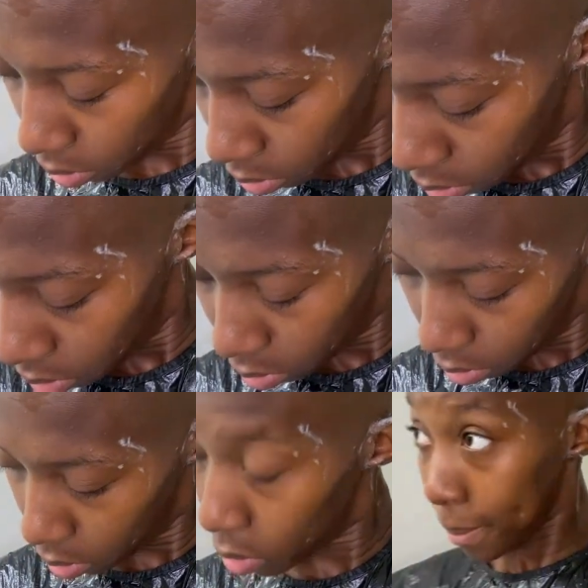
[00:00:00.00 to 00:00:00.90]

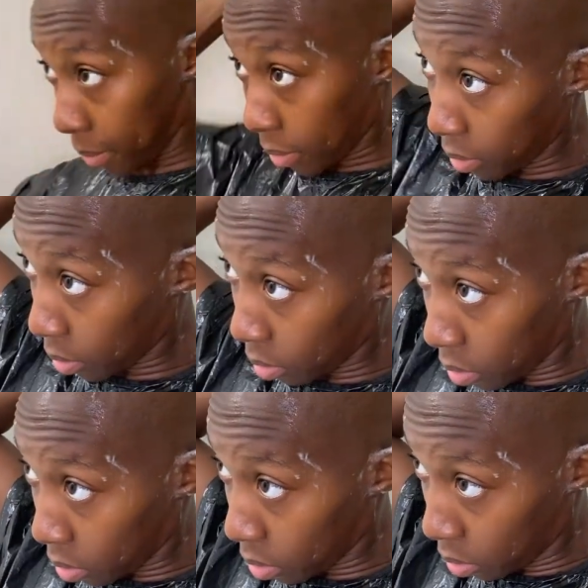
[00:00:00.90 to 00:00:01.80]
correctly and even
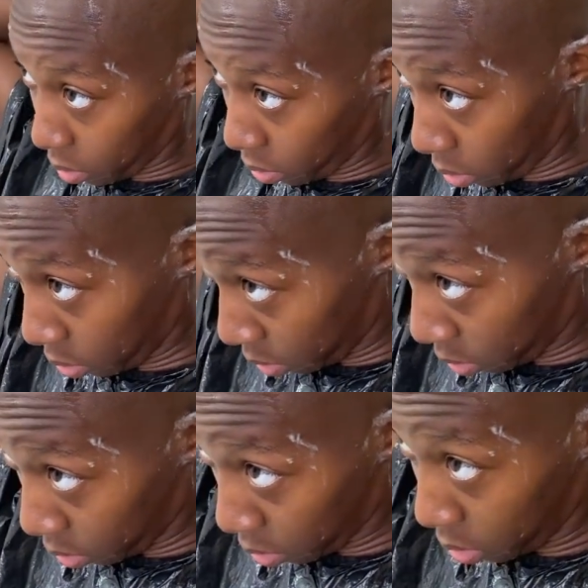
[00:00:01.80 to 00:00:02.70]
having on the black
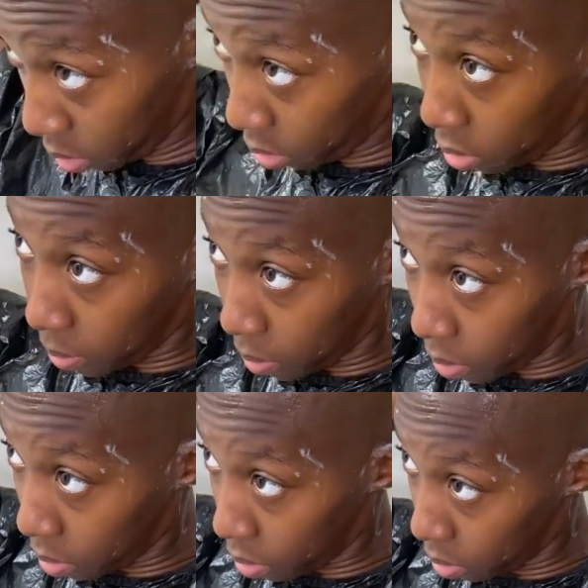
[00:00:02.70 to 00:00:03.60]
little
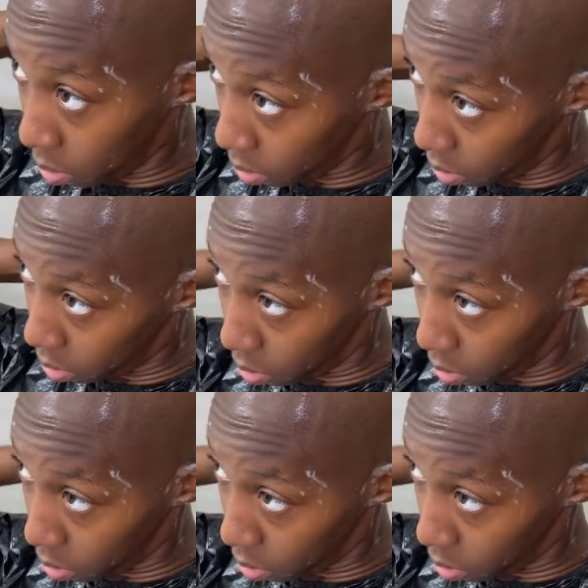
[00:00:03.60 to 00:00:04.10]
poncho hair